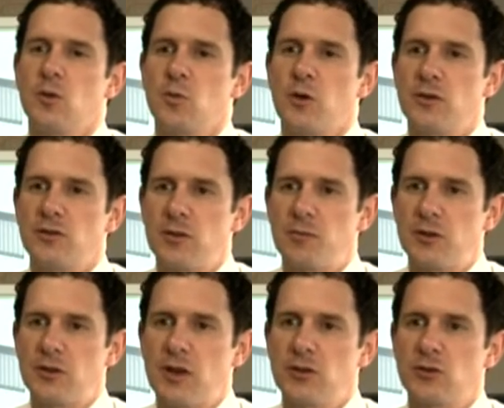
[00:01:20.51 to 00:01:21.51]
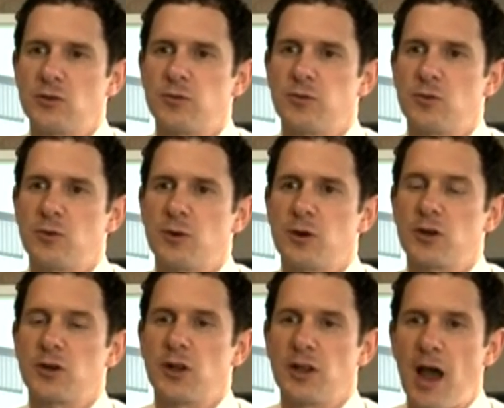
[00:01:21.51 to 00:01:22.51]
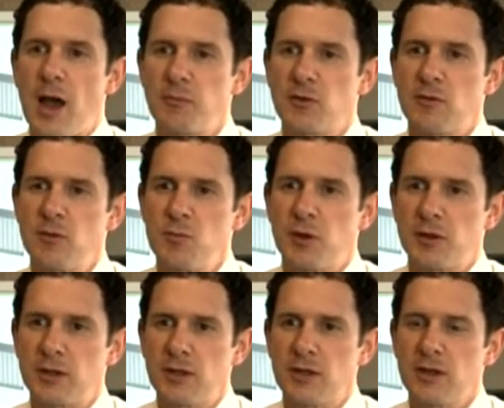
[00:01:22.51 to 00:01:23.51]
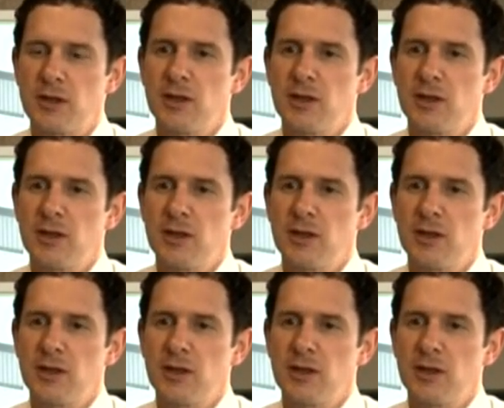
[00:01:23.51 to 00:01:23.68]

was a potential for collapse of the building